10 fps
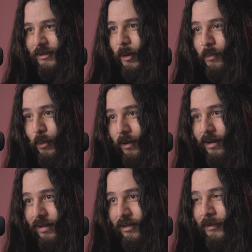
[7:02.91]
on
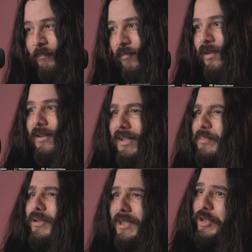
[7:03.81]
board, that's a
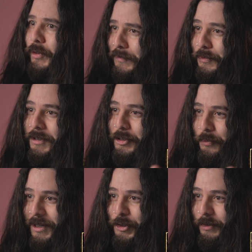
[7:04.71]
pretty stressful
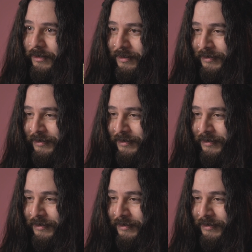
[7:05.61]
situation.